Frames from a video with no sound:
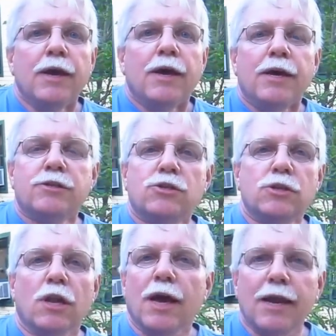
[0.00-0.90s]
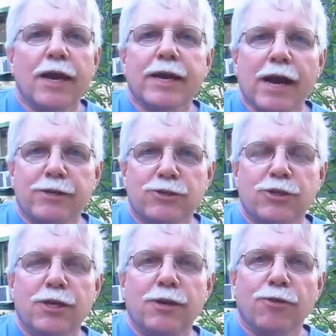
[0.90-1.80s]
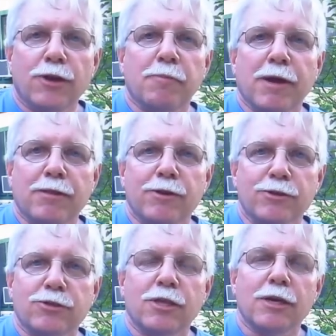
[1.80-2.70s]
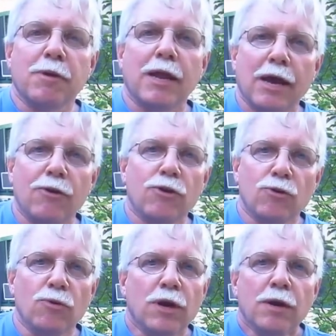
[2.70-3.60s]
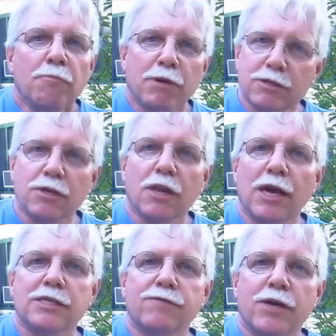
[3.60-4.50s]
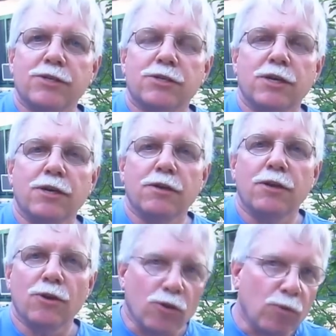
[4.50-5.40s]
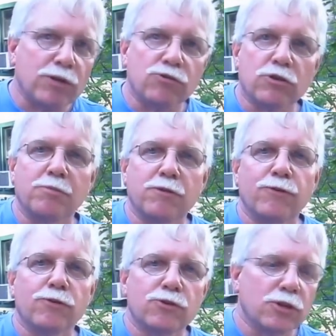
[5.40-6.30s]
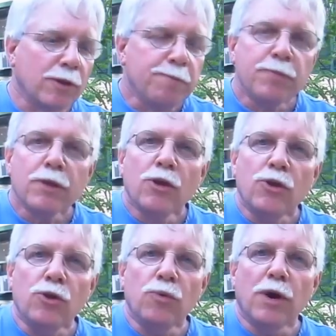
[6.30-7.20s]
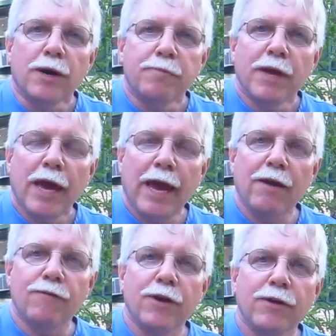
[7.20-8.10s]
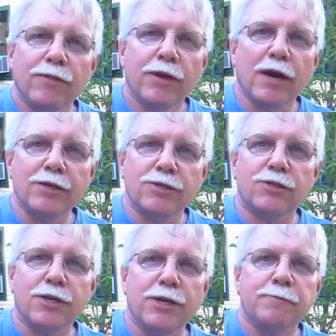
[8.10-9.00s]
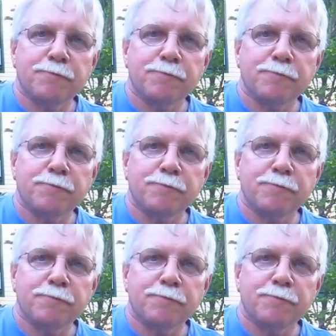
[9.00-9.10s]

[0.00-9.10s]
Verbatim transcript: It's a lot like iced tea. Think about this. Think about how you mix a glass of iced tea. You know, the waitress comes, fills it. You have the iced tea